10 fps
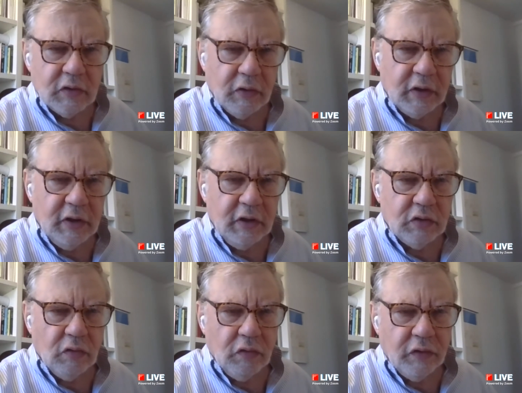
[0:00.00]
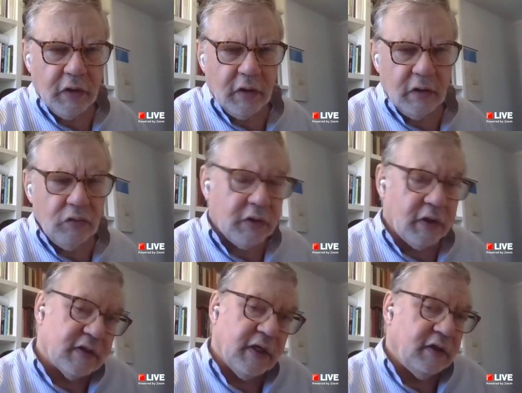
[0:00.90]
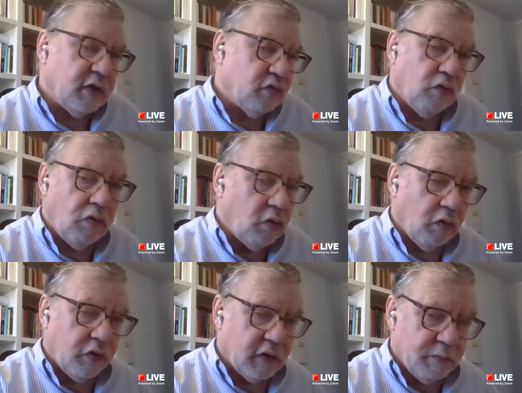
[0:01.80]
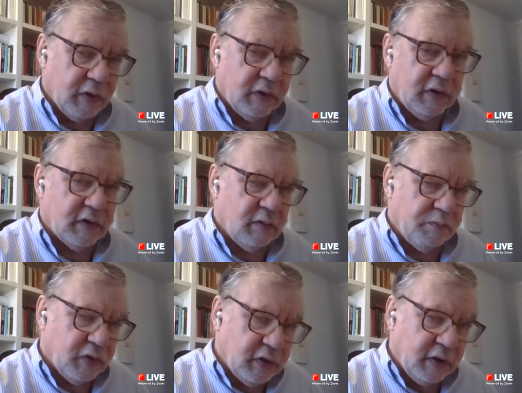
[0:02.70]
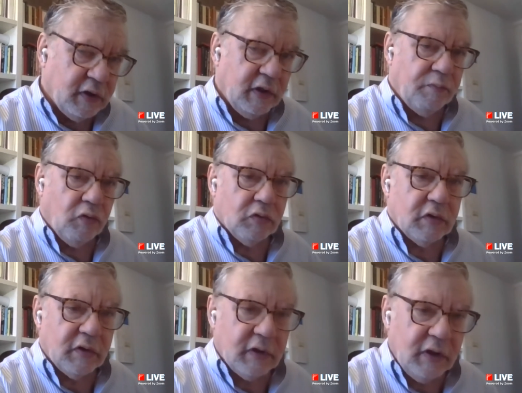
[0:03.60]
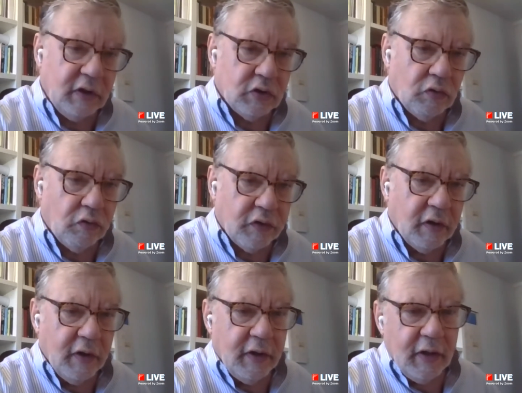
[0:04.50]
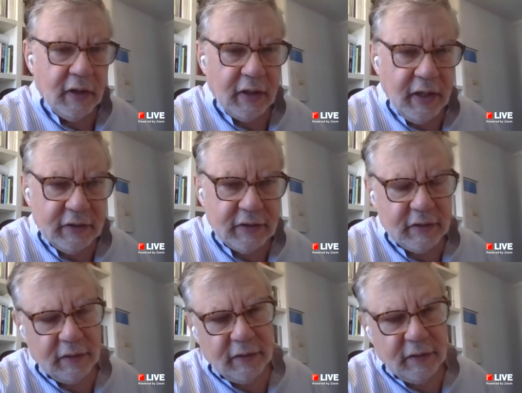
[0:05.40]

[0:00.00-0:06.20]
so that each author, you can send it to all authors, but it's particularly important that each author gets